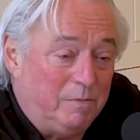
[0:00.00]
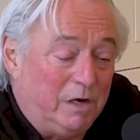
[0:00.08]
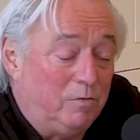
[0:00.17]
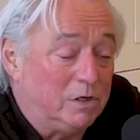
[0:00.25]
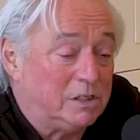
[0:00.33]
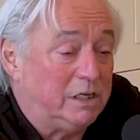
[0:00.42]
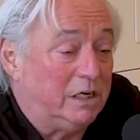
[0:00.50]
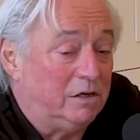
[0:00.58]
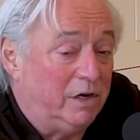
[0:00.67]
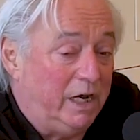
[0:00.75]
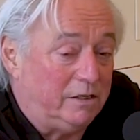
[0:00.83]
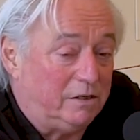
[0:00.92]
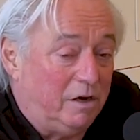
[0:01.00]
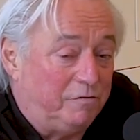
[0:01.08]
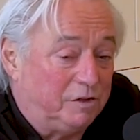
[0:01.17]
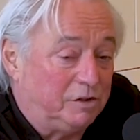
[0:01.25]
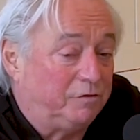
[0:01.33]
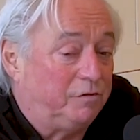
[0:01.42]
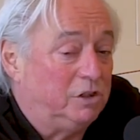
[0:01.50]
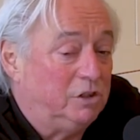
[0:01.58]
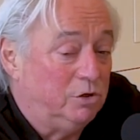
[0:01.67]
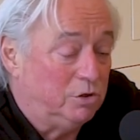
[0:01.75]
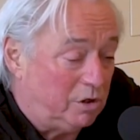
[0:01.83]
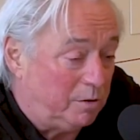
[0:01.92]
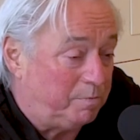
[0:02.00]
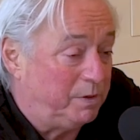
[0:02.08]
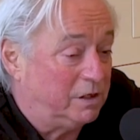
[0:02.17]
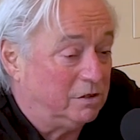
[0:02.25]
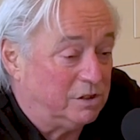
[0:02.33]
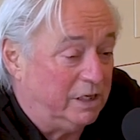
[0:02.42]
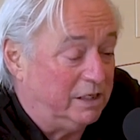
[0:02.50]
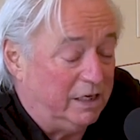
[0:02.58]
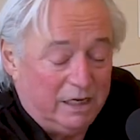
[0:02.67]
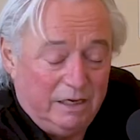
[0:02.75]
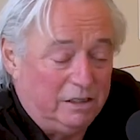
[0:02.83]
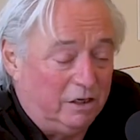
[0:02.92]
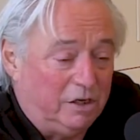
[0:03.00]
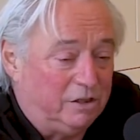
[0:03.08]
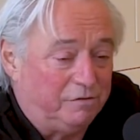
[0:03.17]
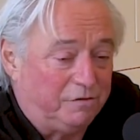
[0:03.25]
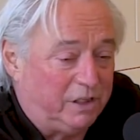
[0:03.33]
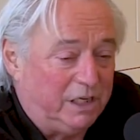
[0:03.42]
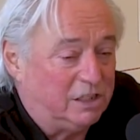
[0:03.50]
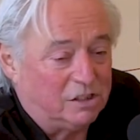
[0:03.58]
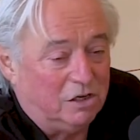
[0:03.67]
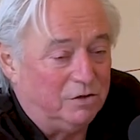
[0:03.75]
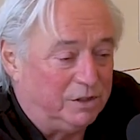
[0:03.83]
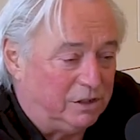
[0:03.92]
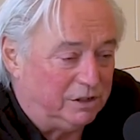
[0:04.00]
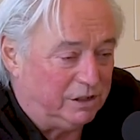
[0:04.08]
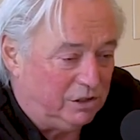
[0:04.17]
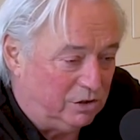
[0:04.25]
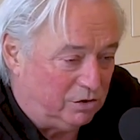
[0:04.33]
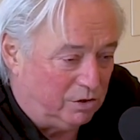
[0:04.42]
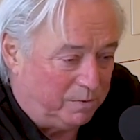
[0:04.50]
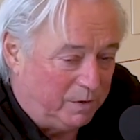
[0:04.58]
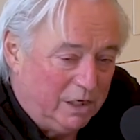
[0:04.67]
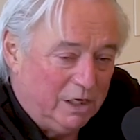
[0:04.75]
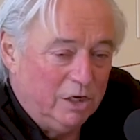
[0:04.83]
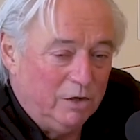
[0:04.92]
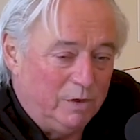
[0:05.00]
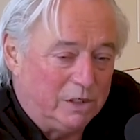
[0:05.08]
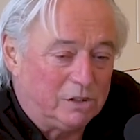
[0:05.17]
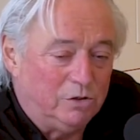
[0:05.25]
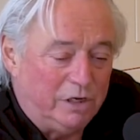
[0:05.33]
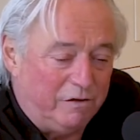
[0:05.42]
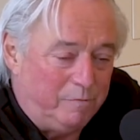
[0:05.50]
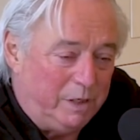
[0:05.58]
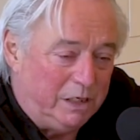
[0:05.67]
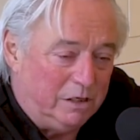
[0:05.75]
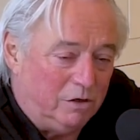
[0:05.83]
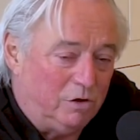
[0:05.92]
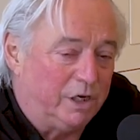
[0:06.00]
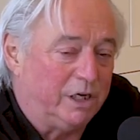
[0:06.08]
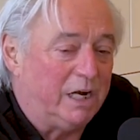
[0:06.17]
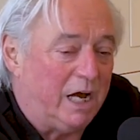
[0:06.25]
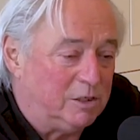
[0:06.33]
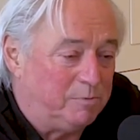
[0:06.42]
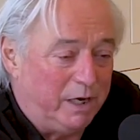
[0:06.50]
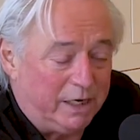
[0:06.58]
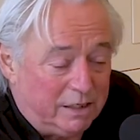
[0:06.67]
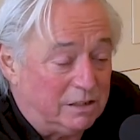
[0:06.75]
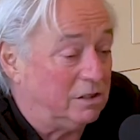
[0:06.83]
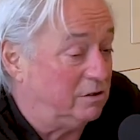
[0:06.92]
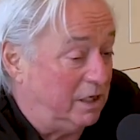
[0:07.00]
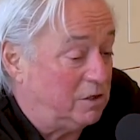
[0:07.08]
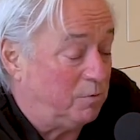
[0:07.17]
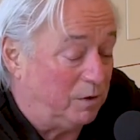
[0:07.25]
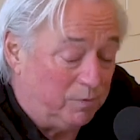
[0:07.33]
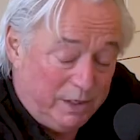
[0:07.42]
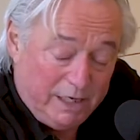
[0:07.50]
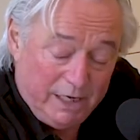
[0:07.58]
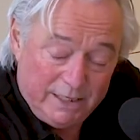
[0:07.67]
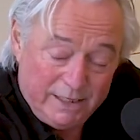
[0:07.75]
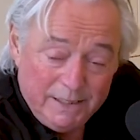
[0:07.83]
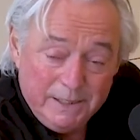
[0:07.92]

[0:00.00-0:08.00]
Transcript: I was their head office for Europe, because they had a lot of things going on in Europe which could have been organized better. So that's what we did.